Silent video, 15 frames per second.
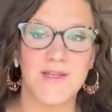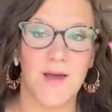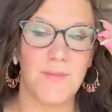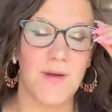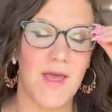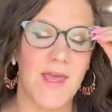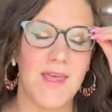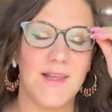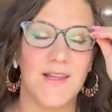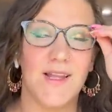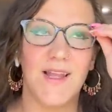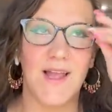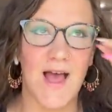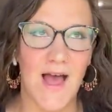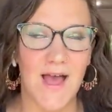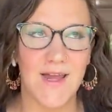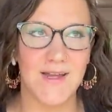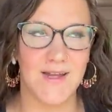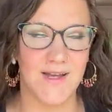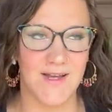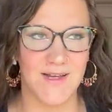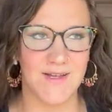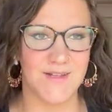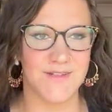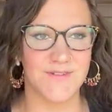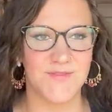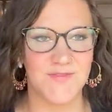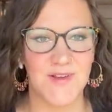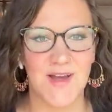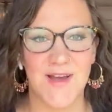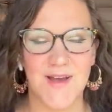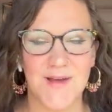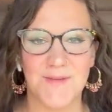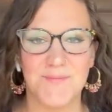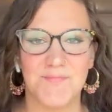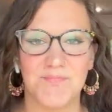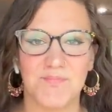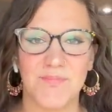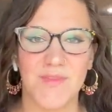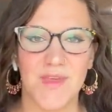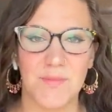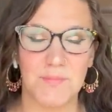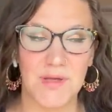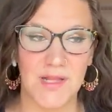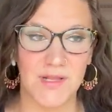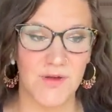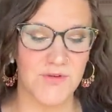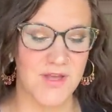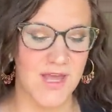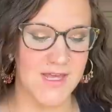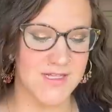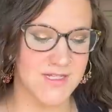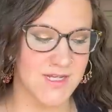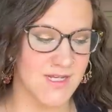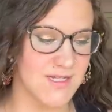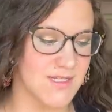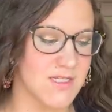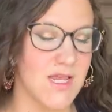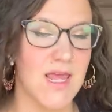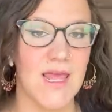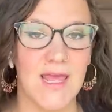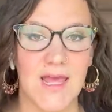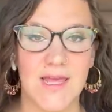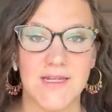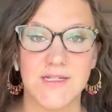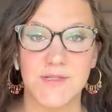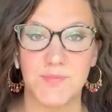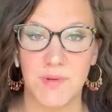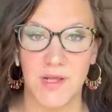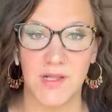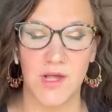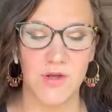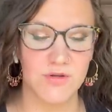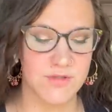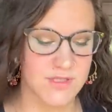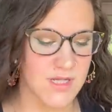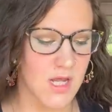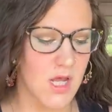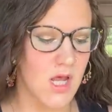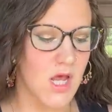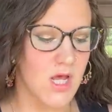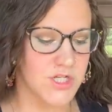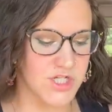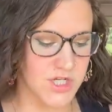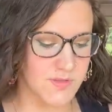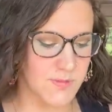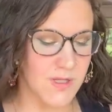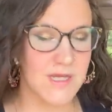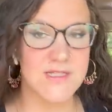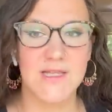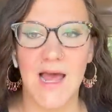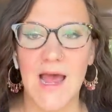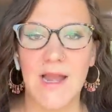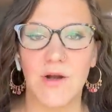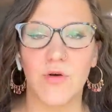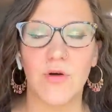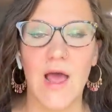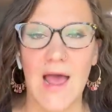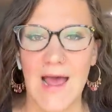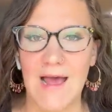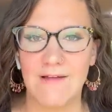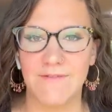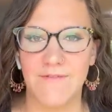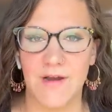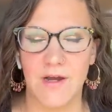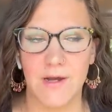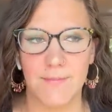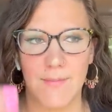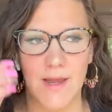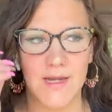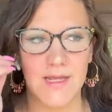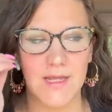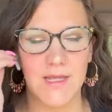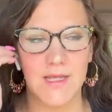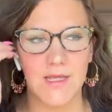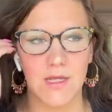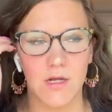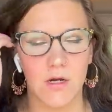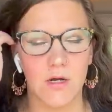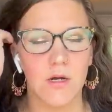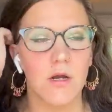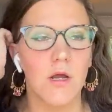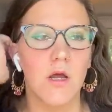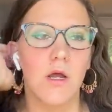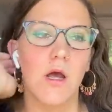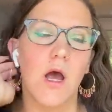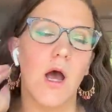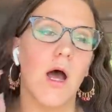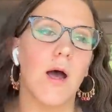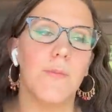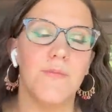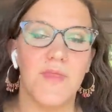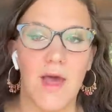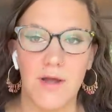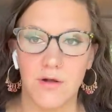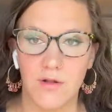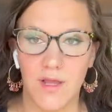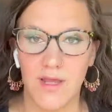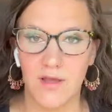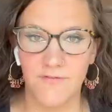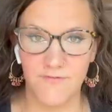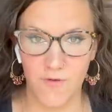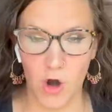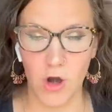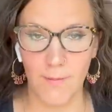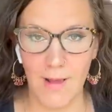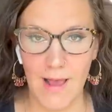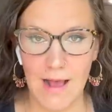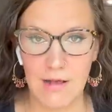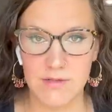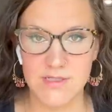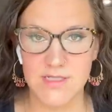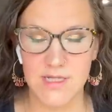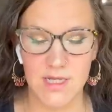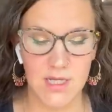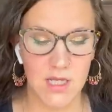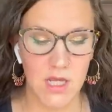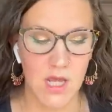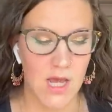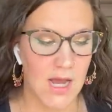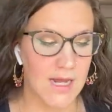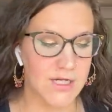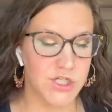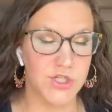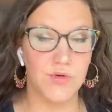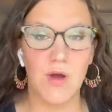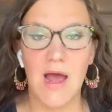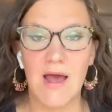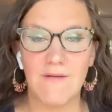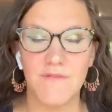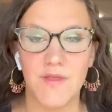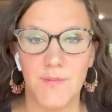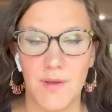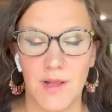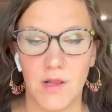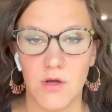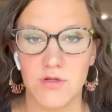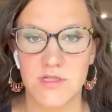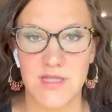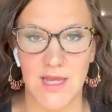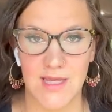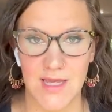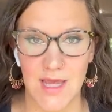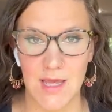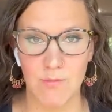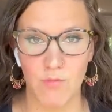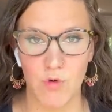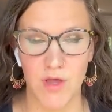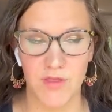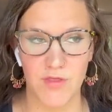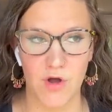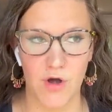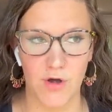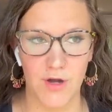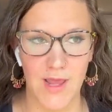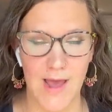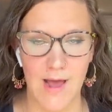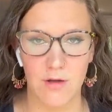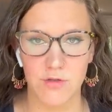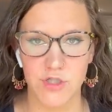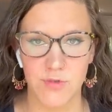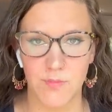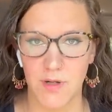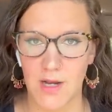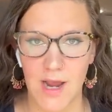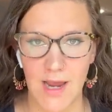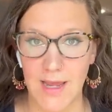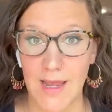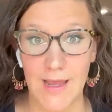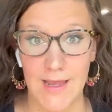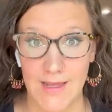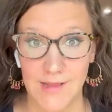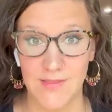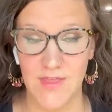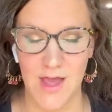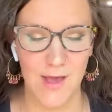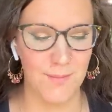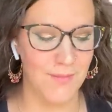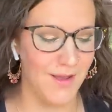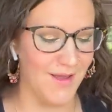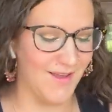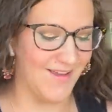up a lot of um, pillowcases and pillows just because I don't have very many here um, that are like farmhousey. I do have the pillows that came with our couch, but I hate them.